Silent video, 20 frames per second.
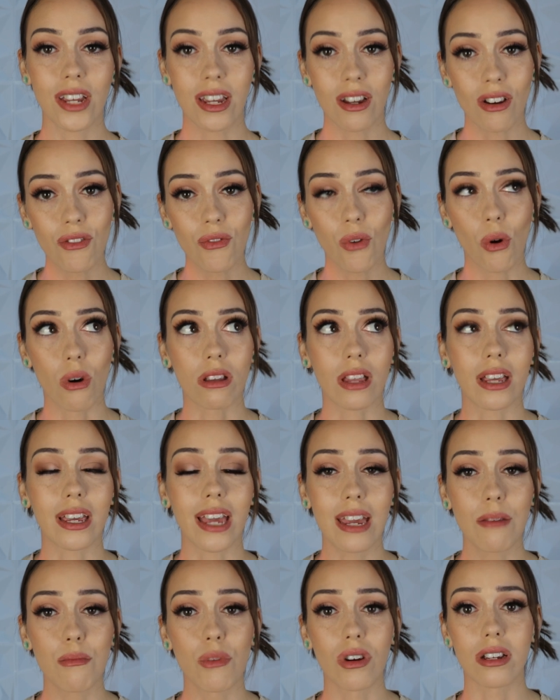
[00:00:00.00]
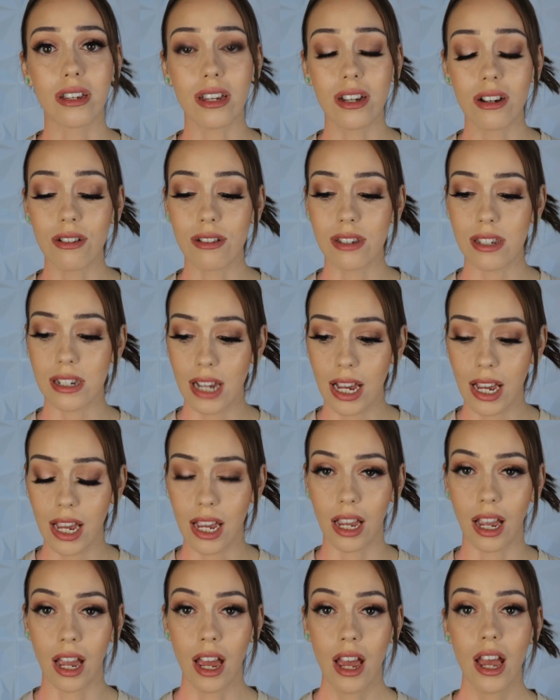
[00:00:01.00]
she here for? Like 8 more years,
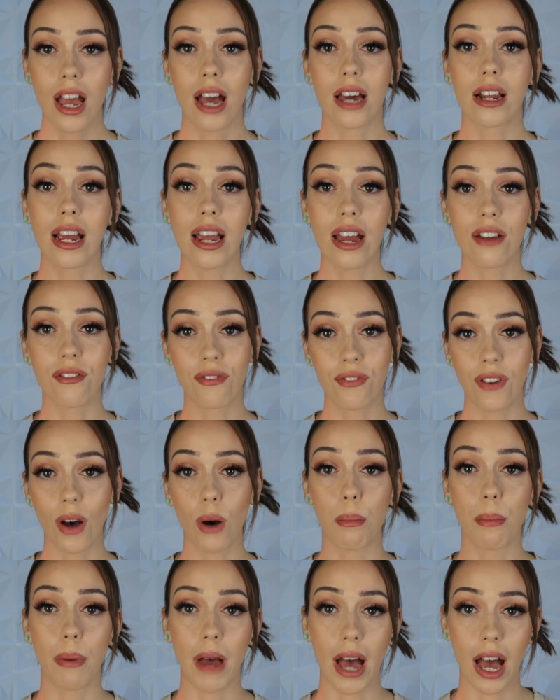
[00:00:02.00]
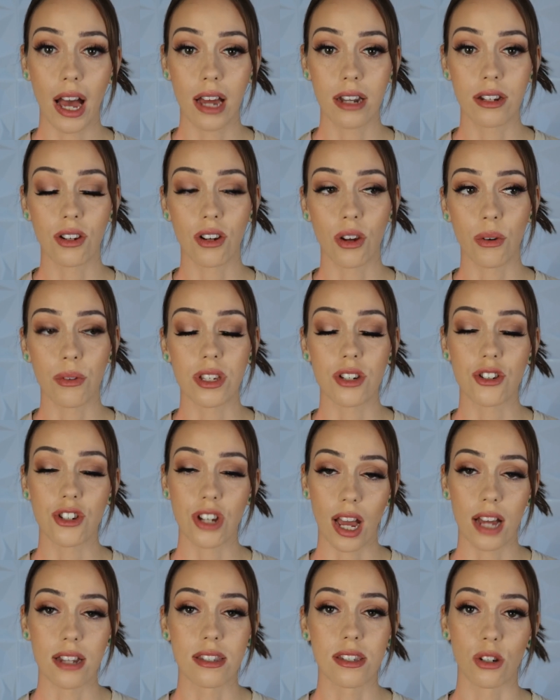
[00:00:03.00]
dang. And I had felt bad, you know, that
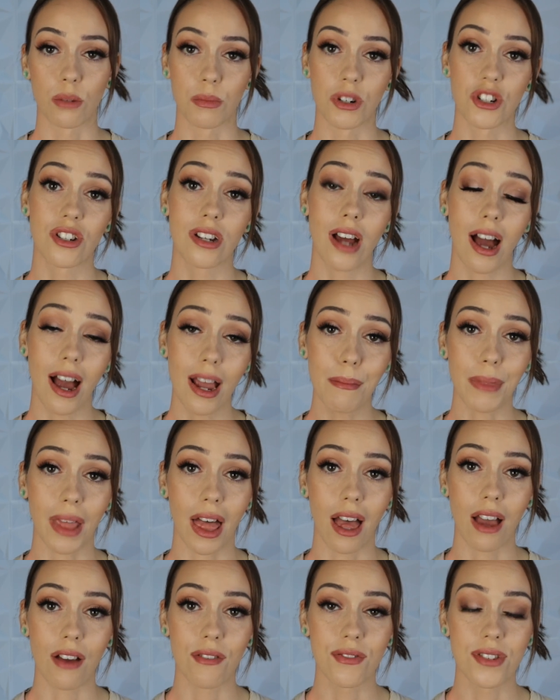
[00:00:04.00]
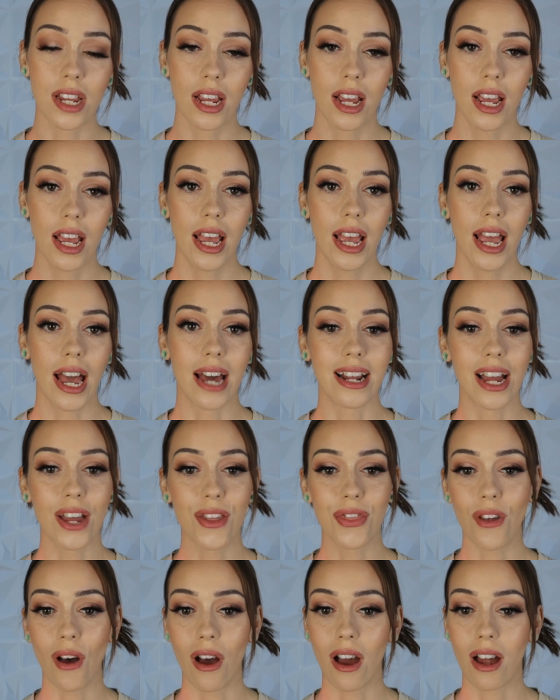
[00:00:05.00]
she had so much time left. And I
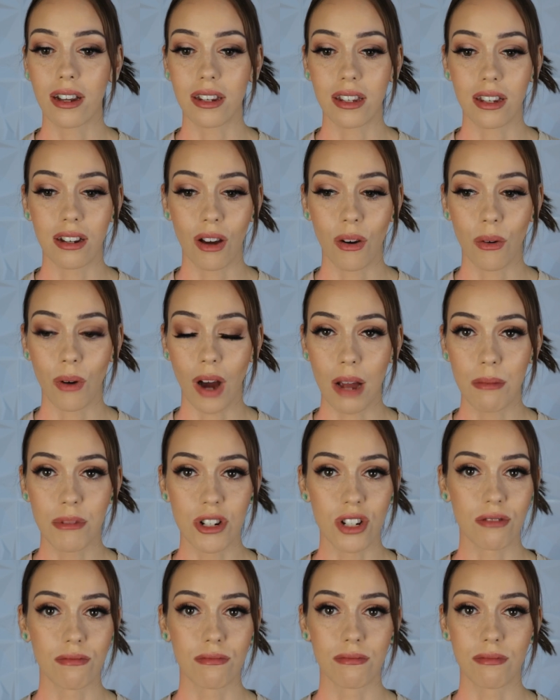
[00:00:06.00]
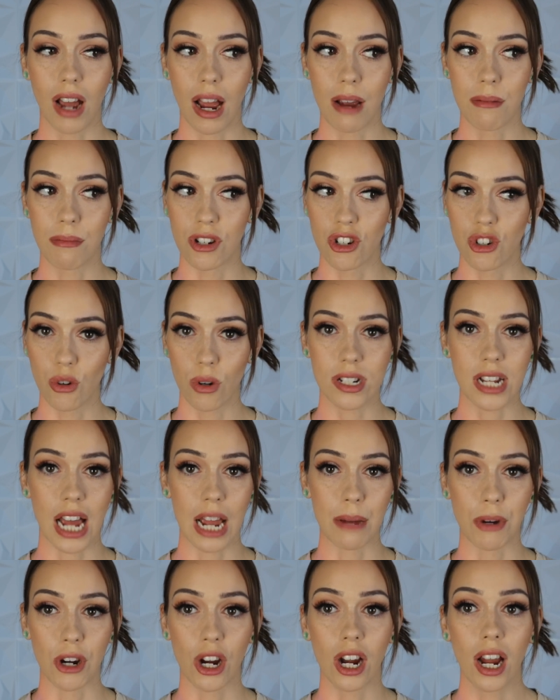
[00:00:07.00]
thought, you know, I'm a short
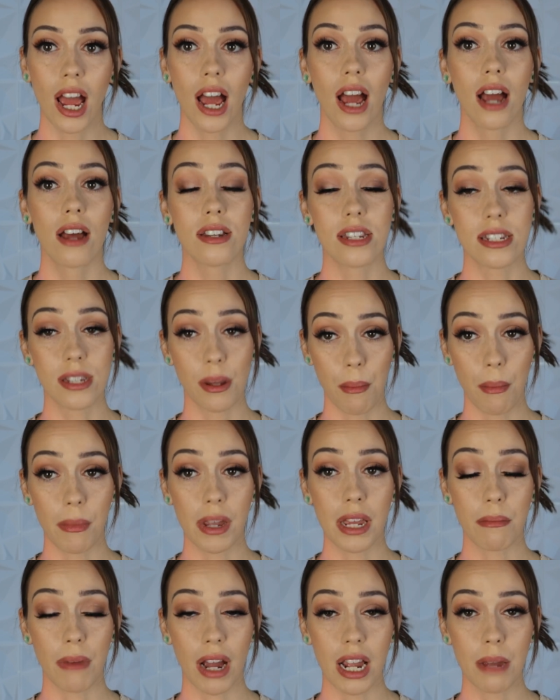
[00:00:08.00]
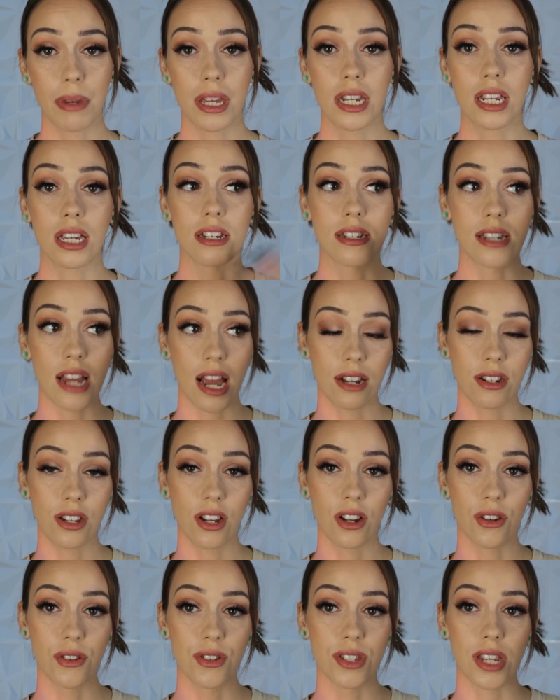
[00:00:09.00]
timer. In my opinion, 10
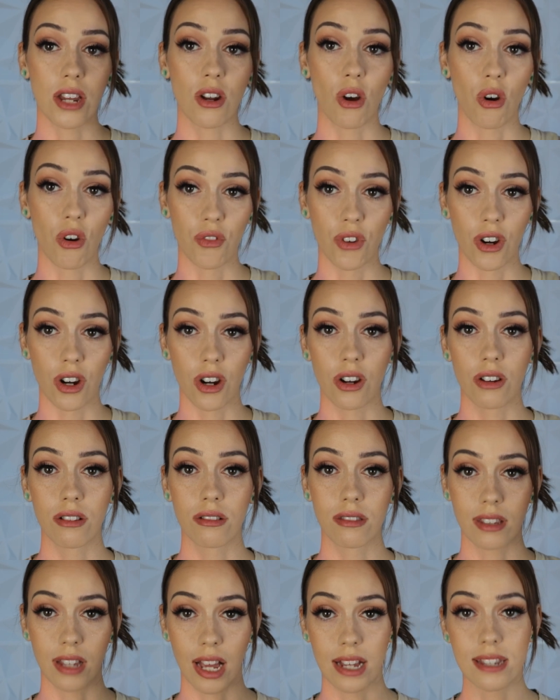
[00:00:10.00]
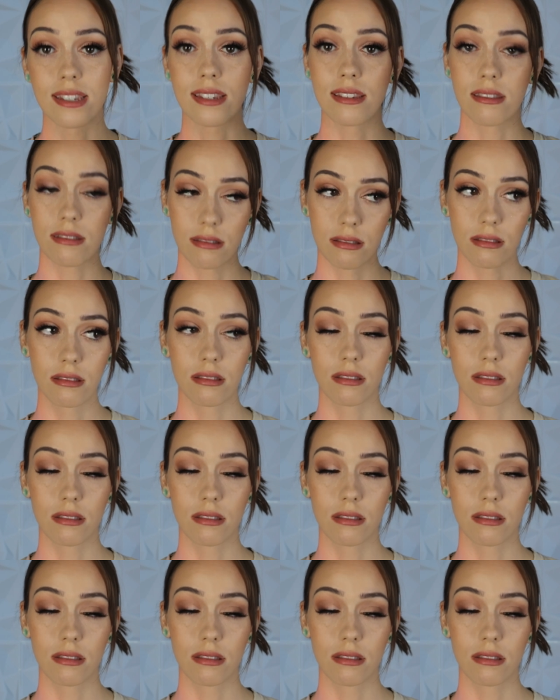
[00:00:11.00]
years and over, that's